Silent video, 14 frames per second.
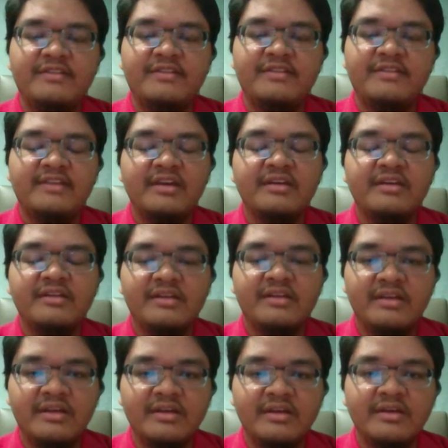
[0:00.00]
The second
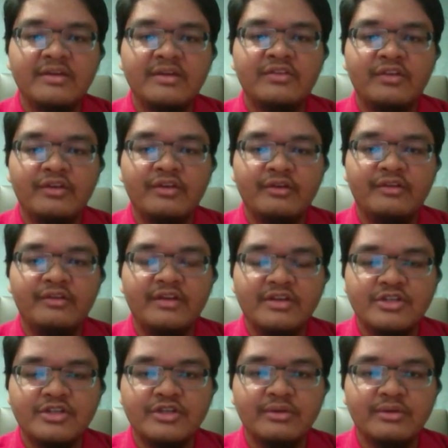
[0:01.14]
key security
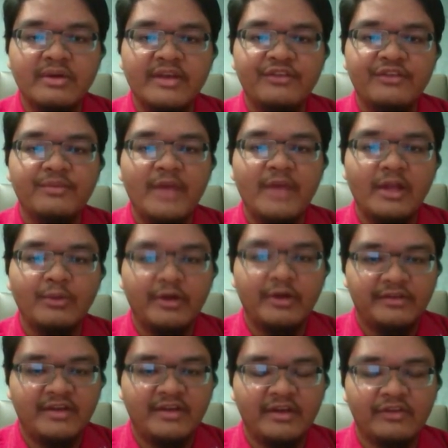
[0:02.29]
issue is malware
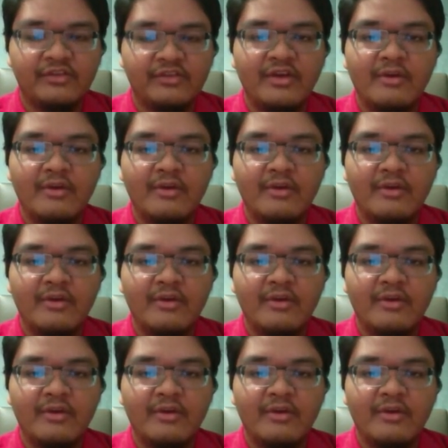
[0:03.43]
attacks,